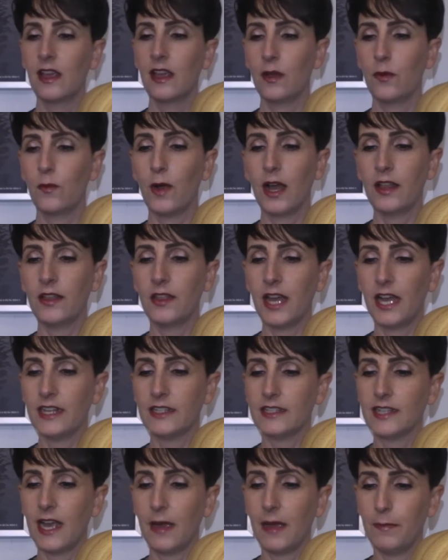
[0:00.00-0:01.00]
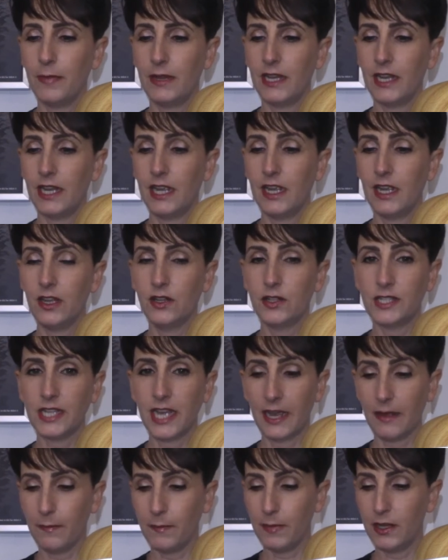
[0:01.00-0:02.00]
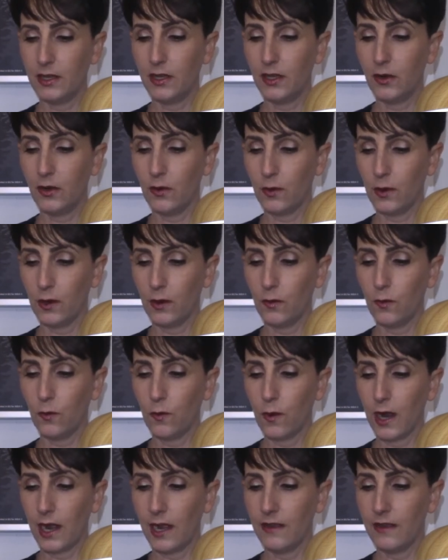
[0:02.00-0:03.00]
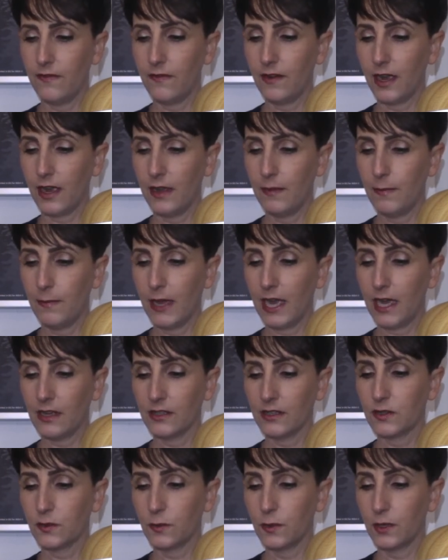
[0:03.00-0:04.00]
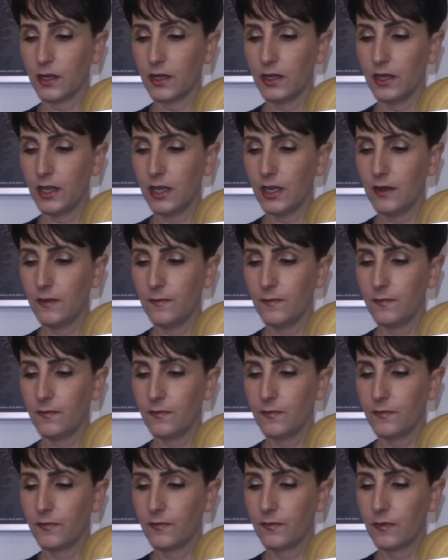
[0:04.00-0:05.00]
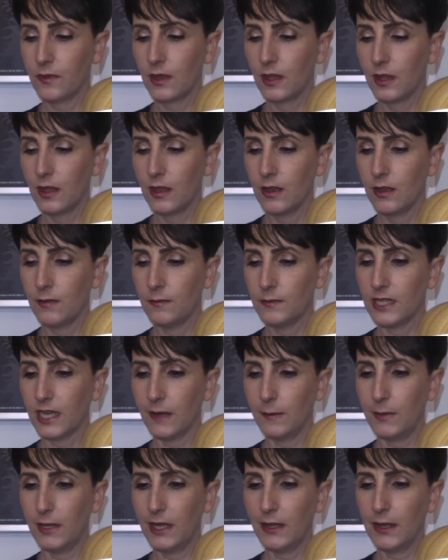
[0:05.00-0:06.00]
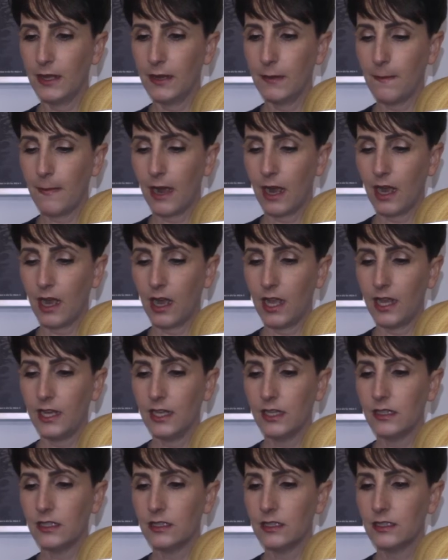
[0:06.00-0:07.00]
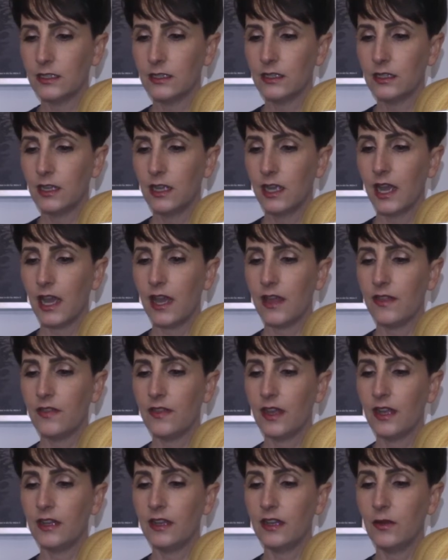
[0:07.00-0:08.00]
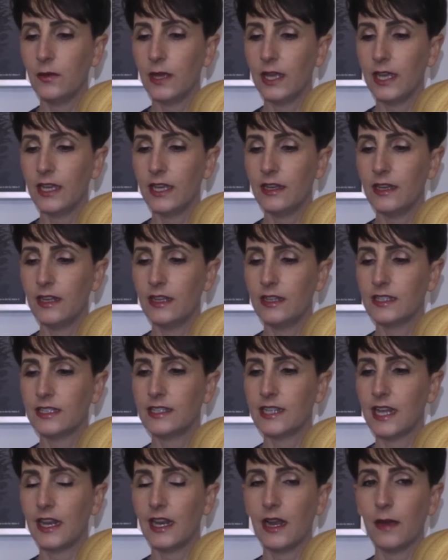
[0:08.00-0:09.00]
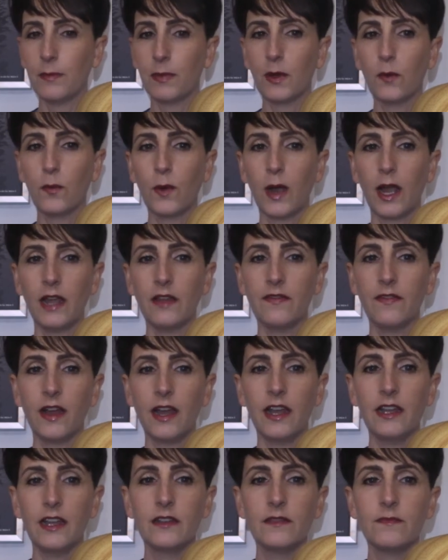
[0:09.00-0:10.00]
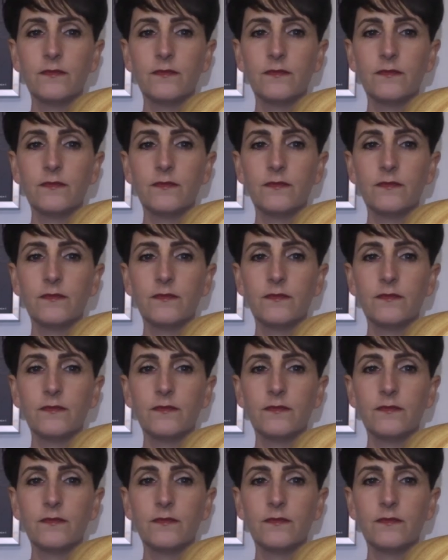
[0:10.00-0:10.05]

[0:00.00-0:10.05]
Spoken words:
While that's happening, you type in your Wi-Fi password, typing in mine, and then you hit Set Up Wi-Fi,